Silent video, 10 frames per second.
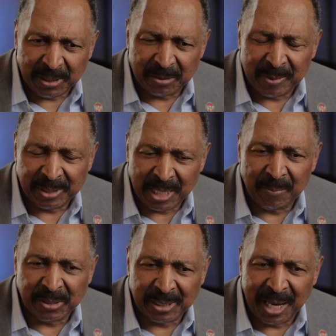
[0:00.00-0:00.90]
of the same
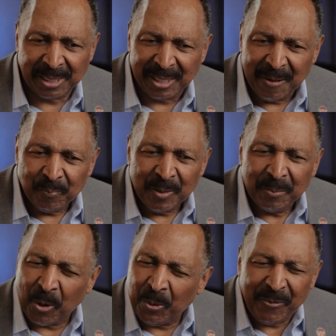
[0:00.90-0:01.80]
mistakes,
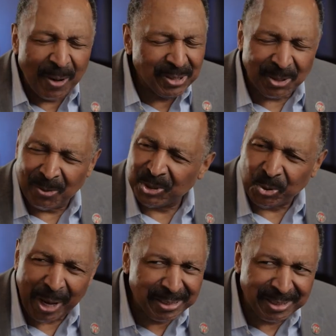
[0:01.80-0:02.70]
but we've also
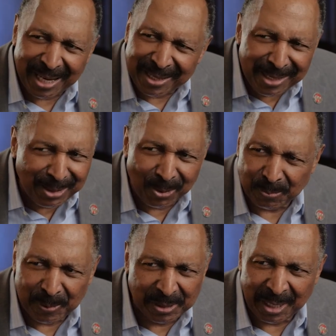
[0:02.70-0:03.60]
transcended
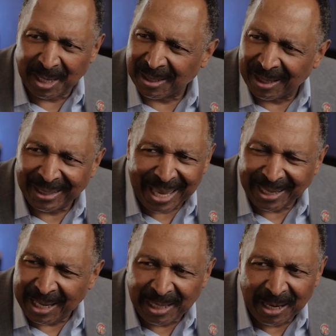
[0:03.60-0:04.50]
those mistakes unlike
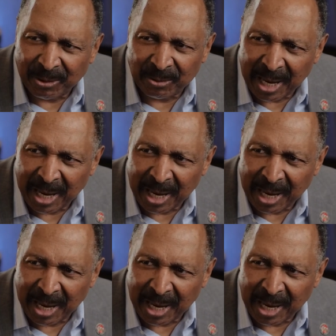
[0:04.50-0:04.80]
any other